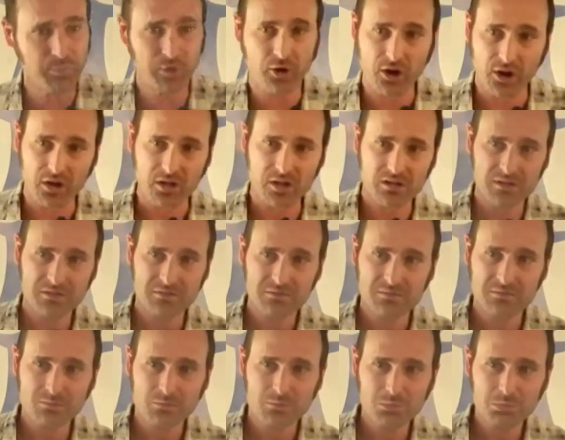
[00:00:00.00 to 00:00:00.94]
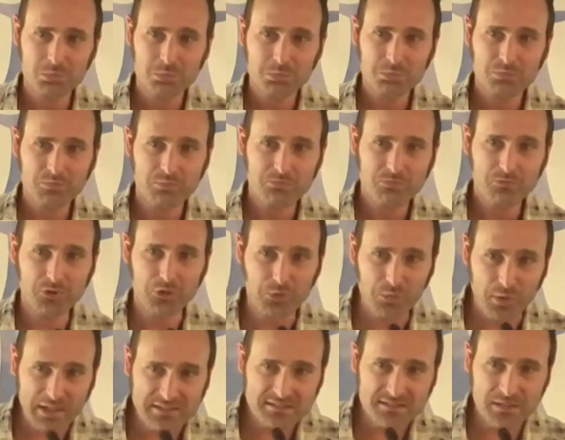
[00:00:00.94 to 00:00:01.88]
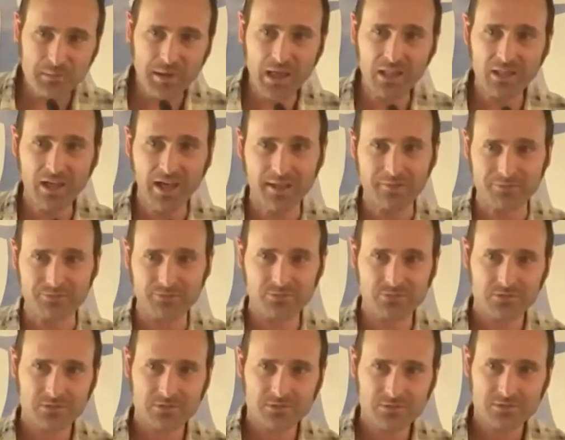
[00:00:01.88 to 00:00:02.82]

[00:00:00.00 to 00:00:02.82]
they park. For the rest of my life.